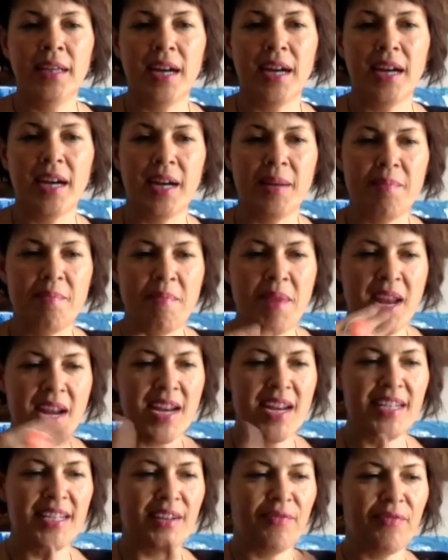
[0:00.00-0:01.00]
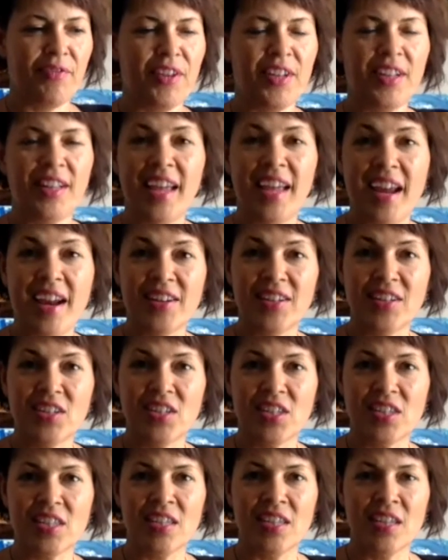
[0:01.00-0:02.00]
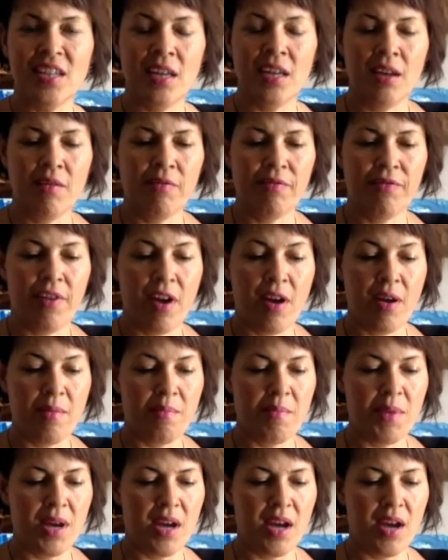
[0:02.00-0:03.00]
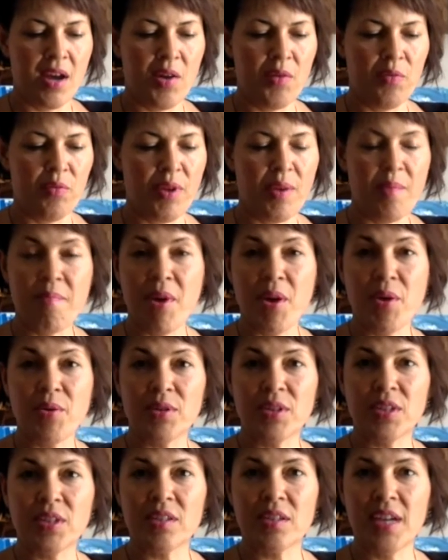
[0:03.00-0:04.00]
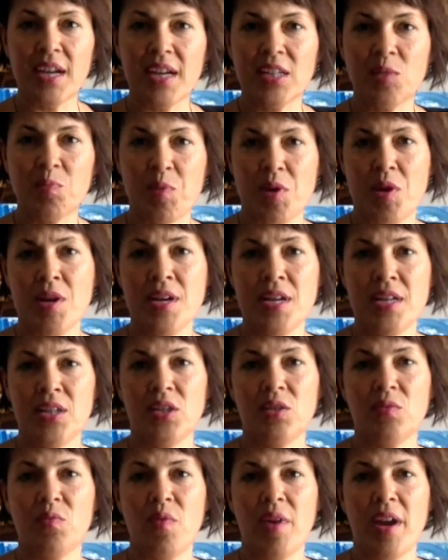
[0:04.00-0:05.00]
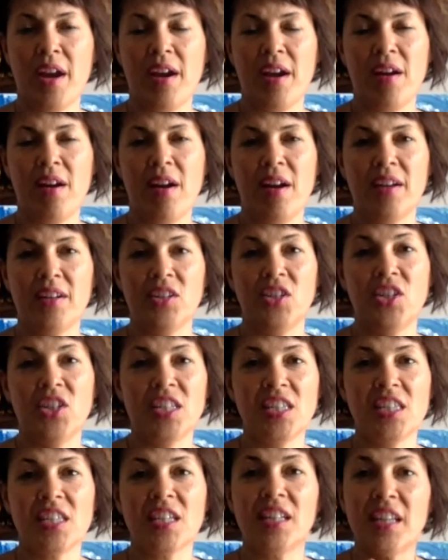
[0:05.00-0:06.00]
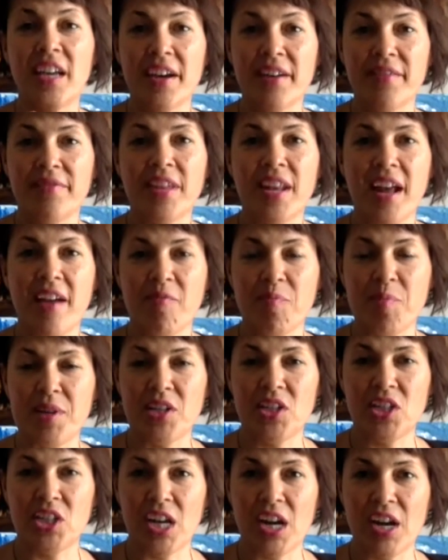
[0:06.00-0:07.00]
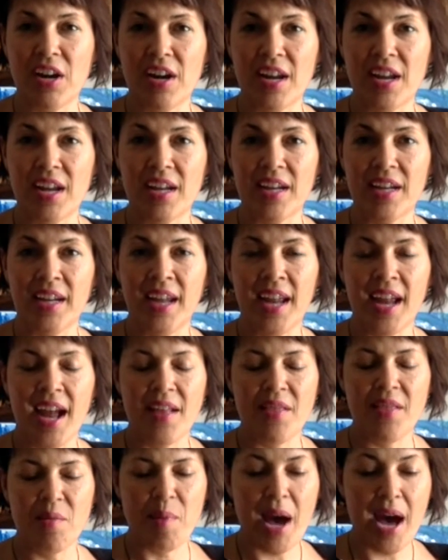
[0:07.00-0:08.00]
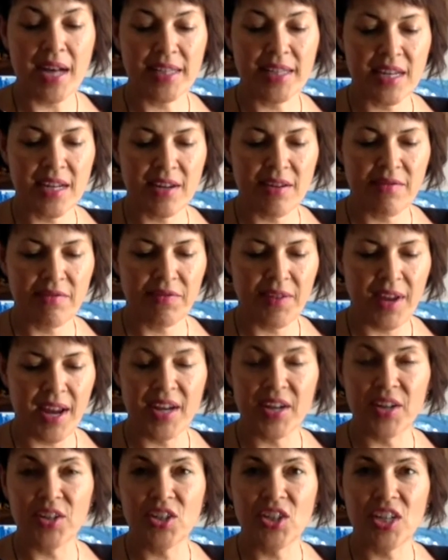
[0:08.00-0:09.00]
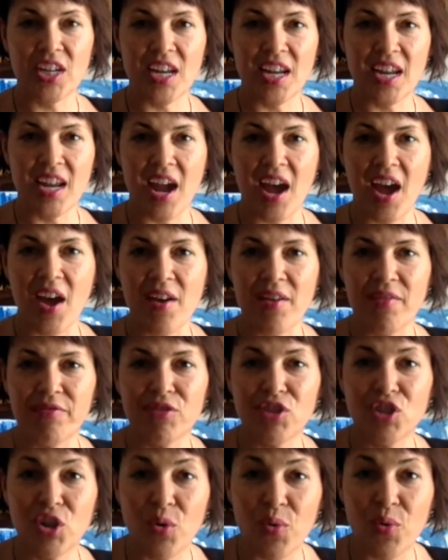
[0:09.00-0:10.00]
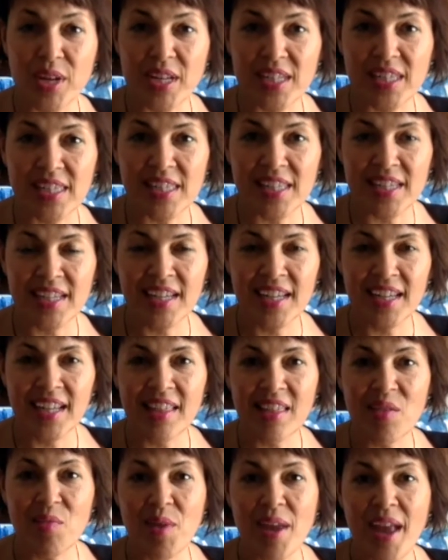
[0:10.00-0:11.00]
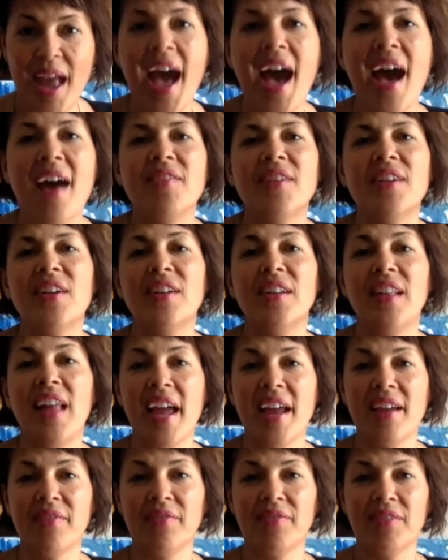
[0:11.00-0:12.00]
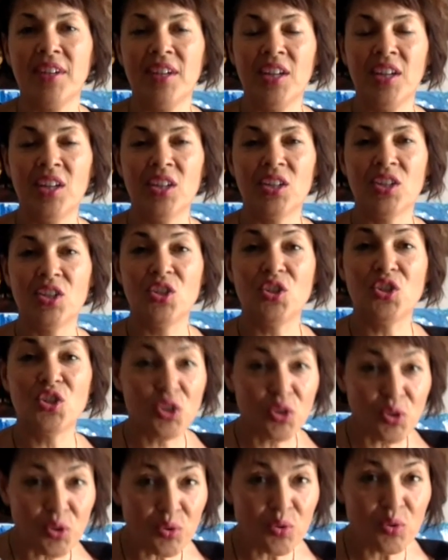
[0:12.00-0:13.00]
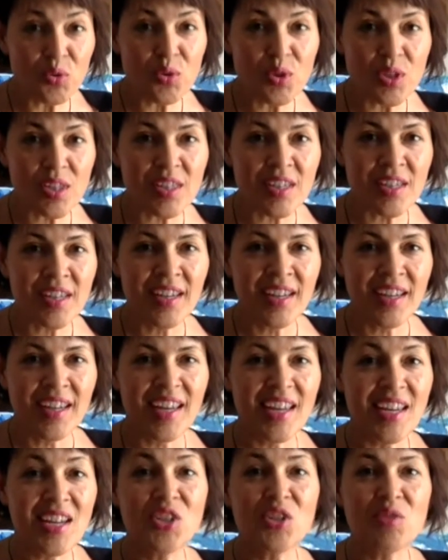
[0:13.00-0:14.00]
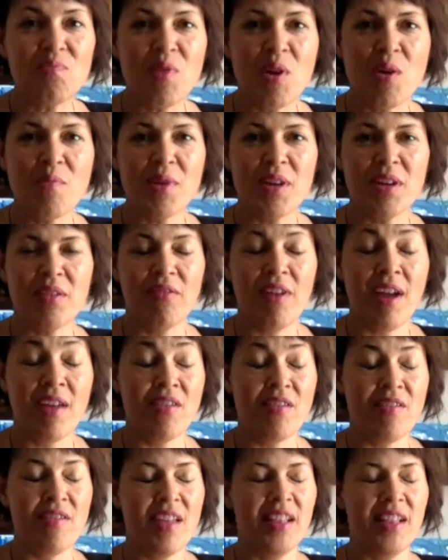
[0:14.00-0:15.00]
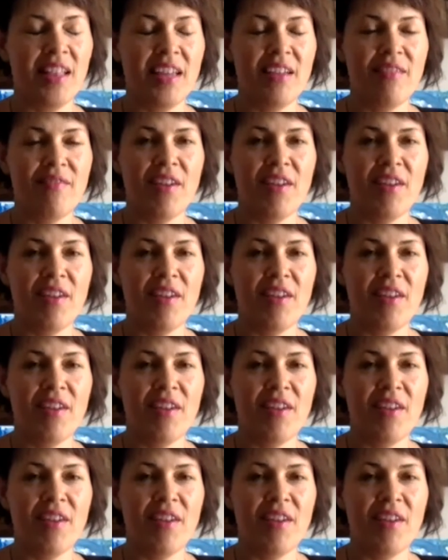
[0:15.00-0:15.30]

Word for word: on many different layers from a remote experience where just the love that I've been sharing and the positive energy of choice that we have in our life to choose each moment rather than live